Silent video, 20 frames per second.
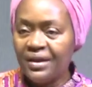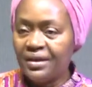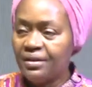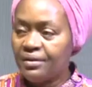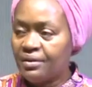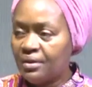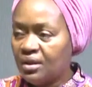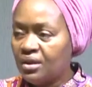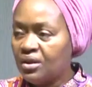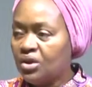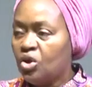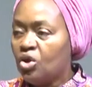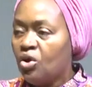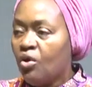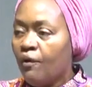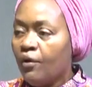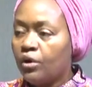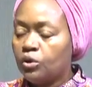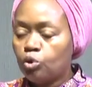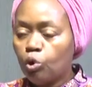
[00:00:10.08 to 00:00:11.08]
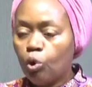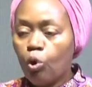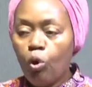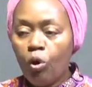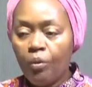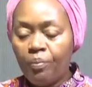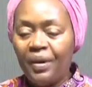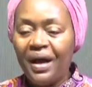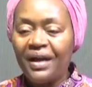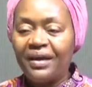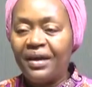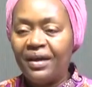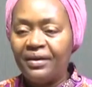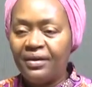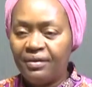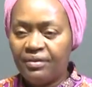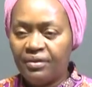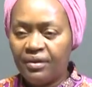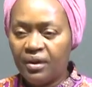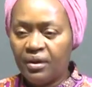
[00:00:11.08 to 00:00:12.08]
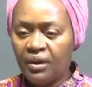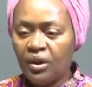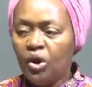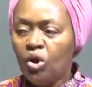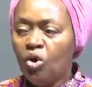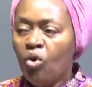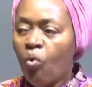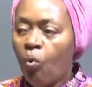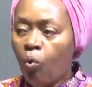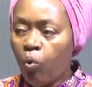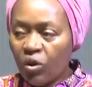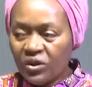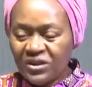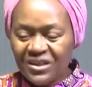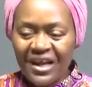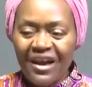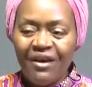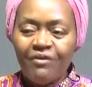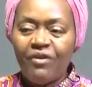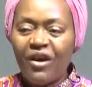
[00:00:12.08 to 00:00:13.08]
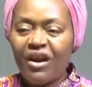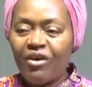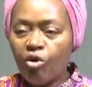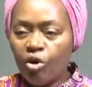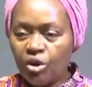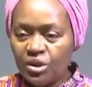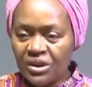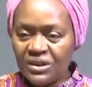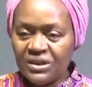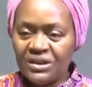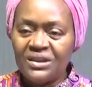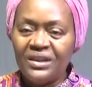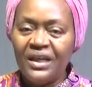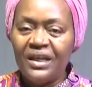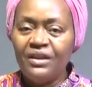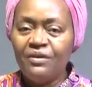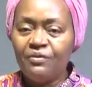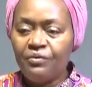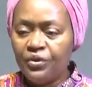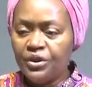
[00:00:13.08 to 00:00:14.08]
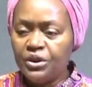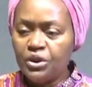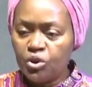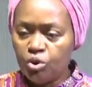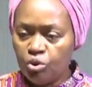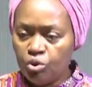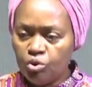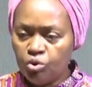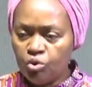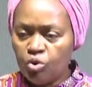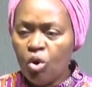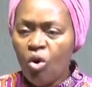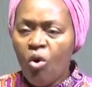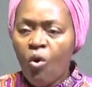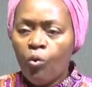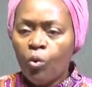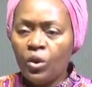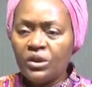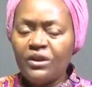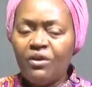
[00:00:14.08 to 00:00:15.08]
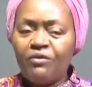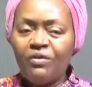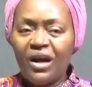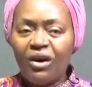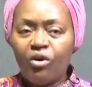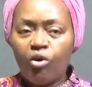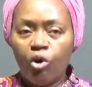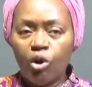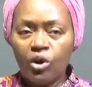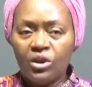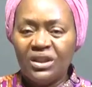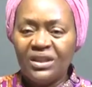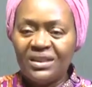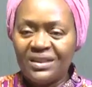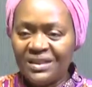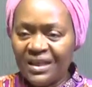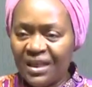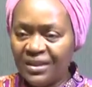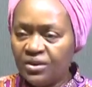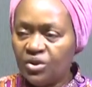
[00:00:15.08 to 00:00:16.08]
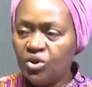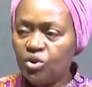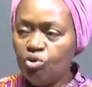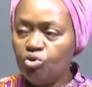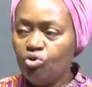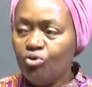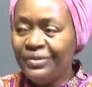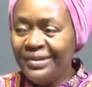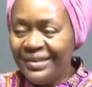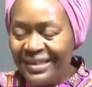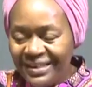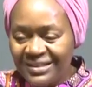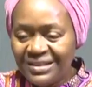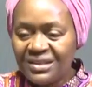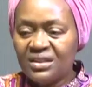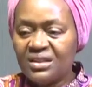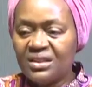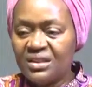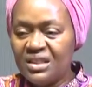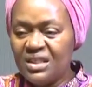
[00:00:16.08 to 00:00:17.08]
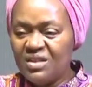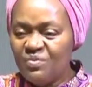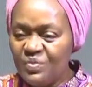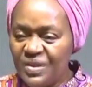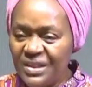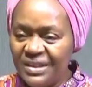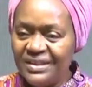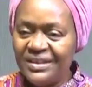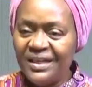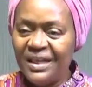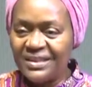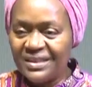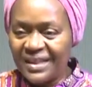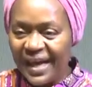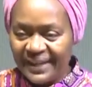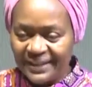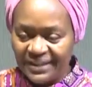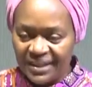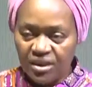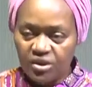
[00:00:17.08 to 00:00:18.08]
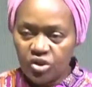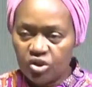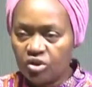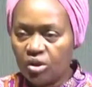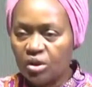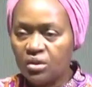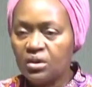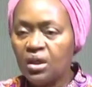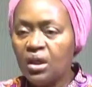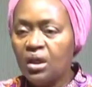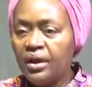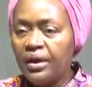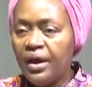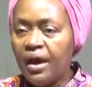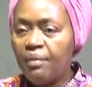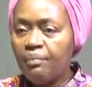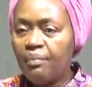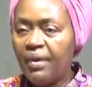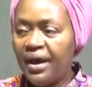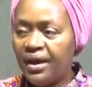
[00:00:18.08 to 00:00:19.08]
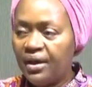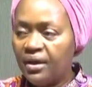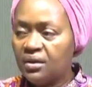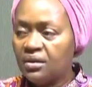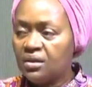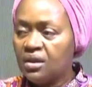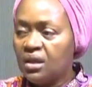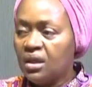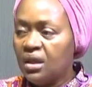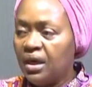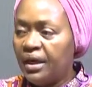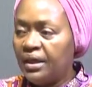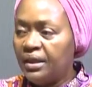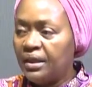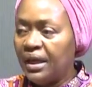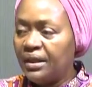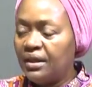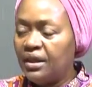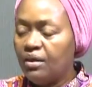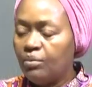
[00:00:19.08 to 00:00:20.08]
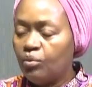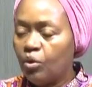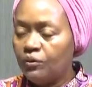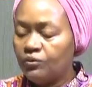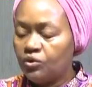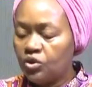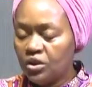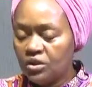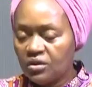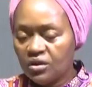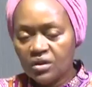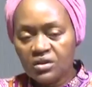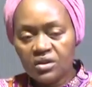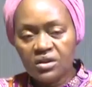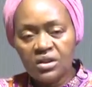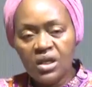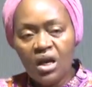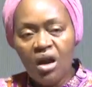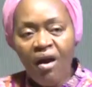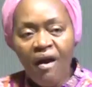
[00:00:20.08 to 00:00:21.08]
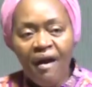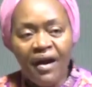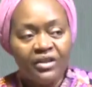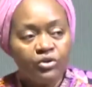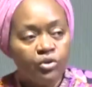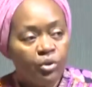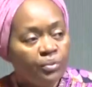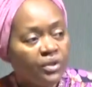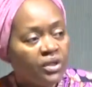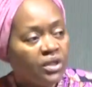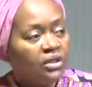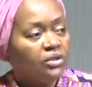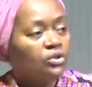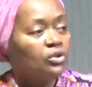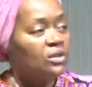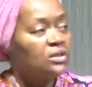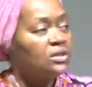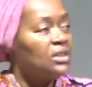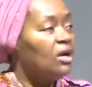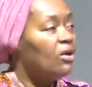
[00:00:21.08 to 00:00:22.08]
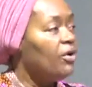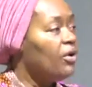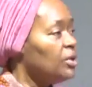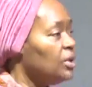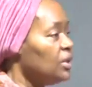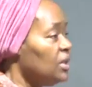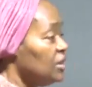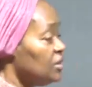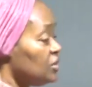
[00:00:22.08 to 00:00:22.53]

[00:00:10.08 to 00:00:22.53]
on anything or to hold back anything. Whatever God is delivering to you, whatever God is saying to you, needs immediate attention. Amen. In the name of Jesus. As we begin to take